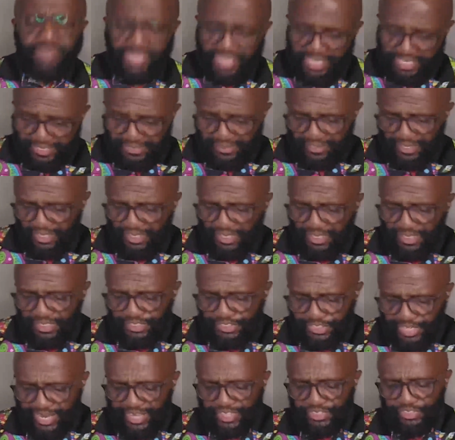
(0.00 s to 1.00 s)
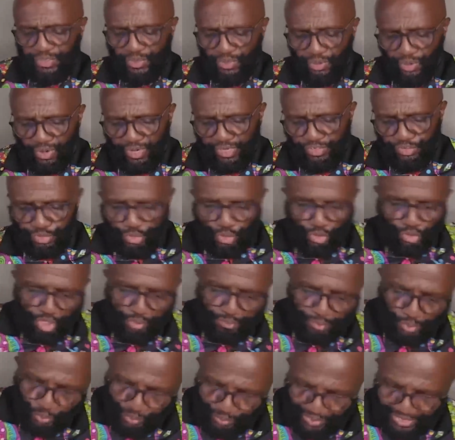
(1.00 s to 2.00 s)
me says the Lord.
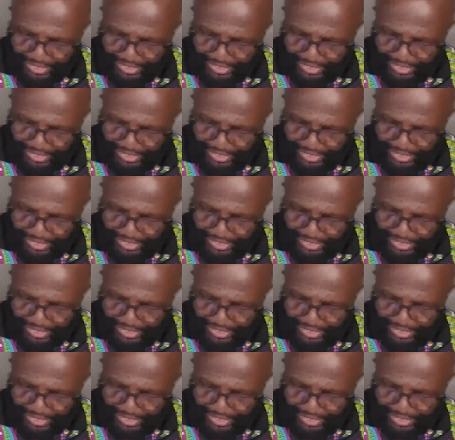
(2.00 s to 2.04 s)
Durable